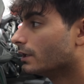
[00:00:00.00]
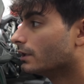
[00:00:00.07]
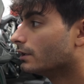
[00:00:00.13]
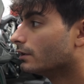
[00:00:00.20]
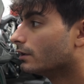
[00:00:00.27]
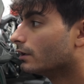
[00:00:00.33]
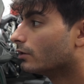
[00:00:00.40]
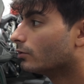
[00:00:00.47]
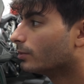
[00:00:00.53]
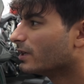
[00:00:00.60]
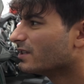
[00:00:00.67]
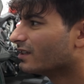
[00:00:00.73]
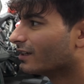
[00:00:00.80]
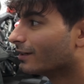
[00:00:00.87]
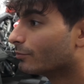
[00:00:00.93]
and
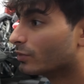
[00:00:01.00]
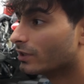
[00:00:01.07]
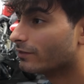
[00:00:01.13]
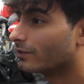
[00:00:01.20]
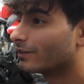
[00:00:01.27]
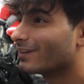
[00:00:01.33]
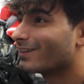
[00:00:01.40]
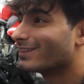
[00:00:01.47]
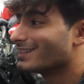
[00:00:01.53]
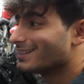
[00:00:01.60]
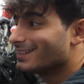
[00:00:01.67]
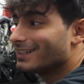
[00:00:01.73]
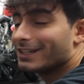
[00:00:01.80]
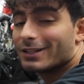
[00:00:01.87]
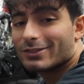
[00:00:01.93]
replacing it. Believe it or not, these
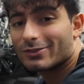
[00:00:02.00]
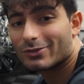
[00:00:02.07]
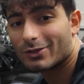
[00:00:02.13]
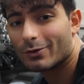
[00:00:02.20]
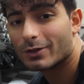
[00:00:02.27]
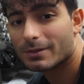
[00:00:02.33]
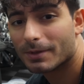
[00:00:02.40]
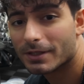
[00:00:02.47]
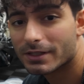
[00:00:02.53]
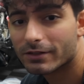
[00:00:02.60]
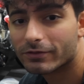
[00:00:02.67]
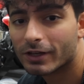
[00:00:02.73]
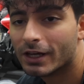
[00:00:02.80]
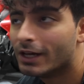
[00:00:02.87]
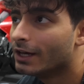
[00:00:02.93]
decals are so expensive.
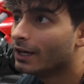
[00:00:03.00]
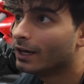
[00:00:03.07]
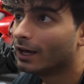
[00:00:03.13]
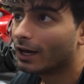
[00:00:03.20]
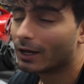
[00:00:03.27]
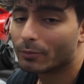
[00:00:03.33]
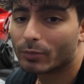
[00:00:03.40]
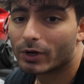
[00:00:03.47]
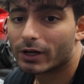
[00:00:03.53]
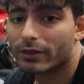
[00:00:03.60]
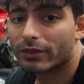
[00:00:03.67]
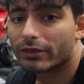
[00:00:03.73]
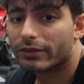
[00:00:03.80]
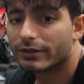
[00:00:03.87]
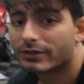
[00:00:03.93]
I
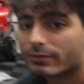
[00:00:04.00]
bought this